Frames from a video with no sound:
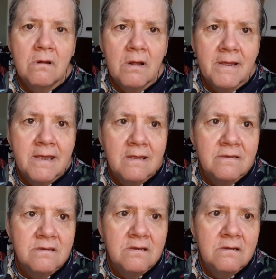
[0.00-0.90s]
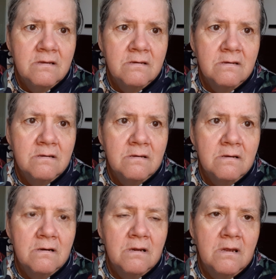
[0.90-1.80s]
I can't see.
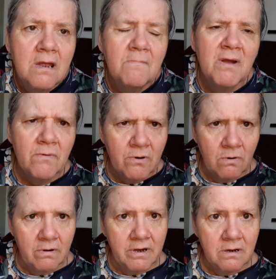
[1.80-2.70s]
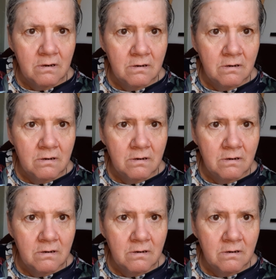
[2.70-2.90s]
Am I recording?